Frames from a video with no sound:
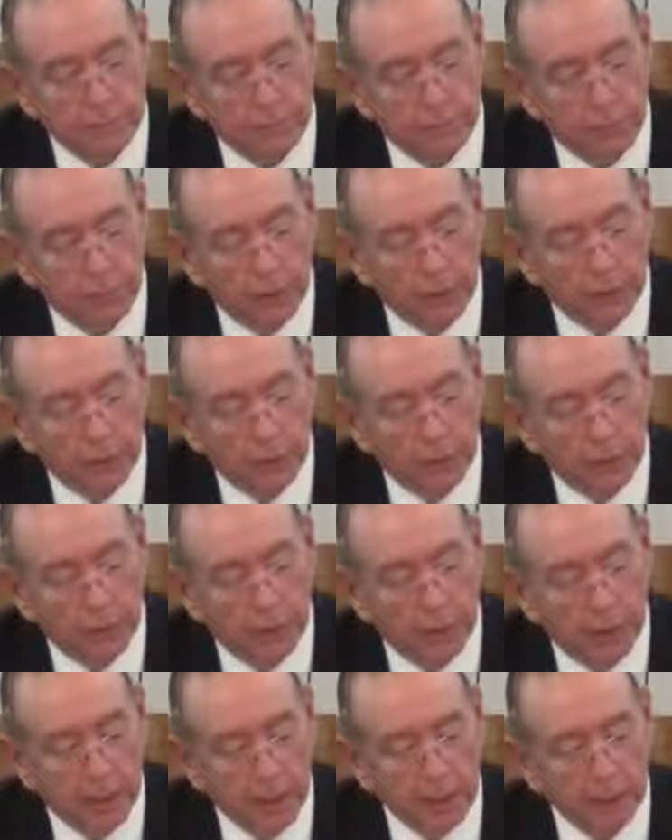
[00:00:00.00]
if you need the
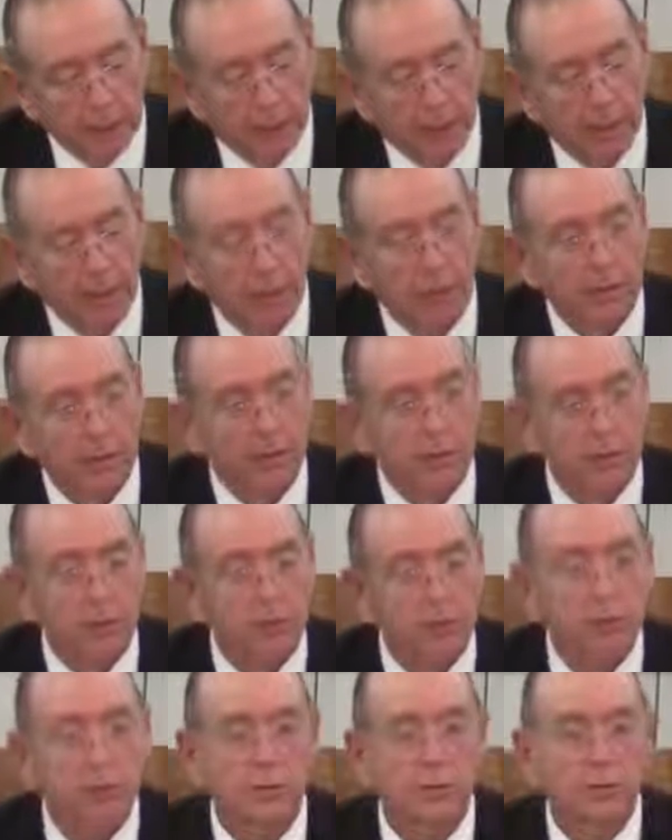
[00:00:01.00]
prayers of our
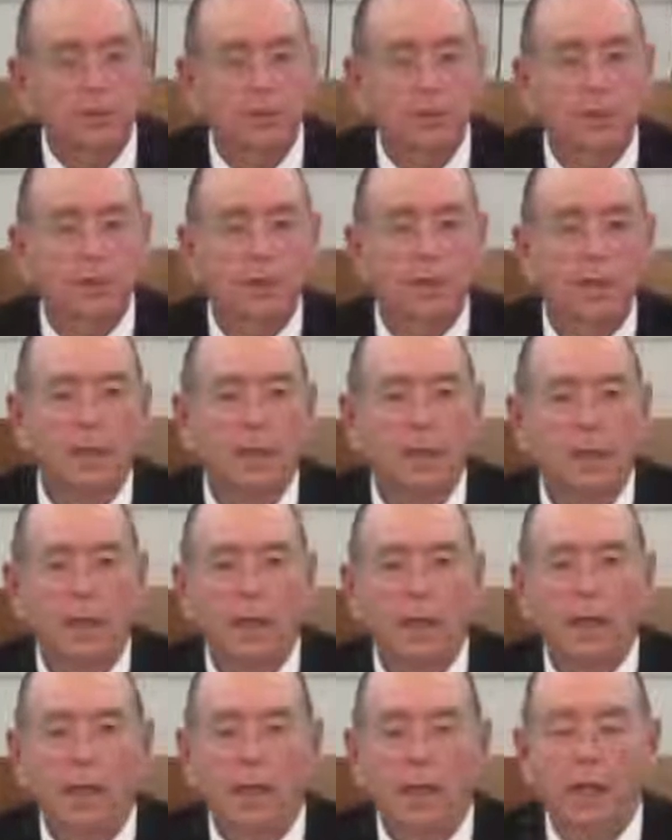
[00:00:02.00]
elders
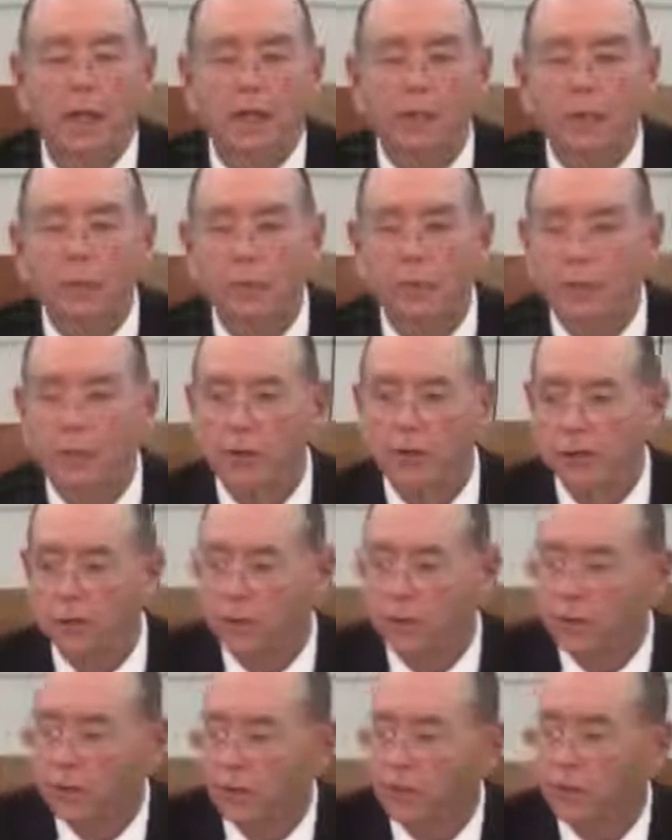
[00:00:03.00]
and your brothers
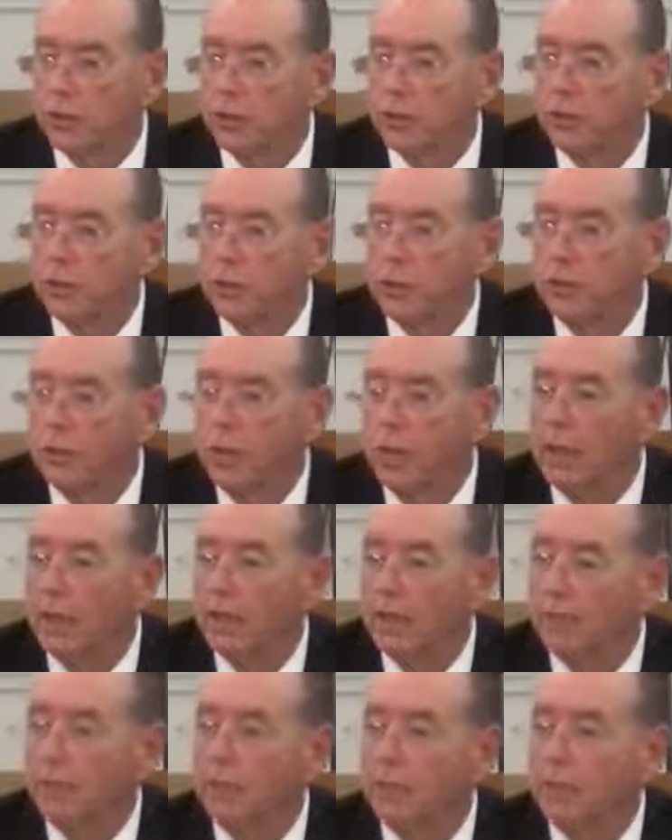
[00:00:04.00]
and sisters in Christ,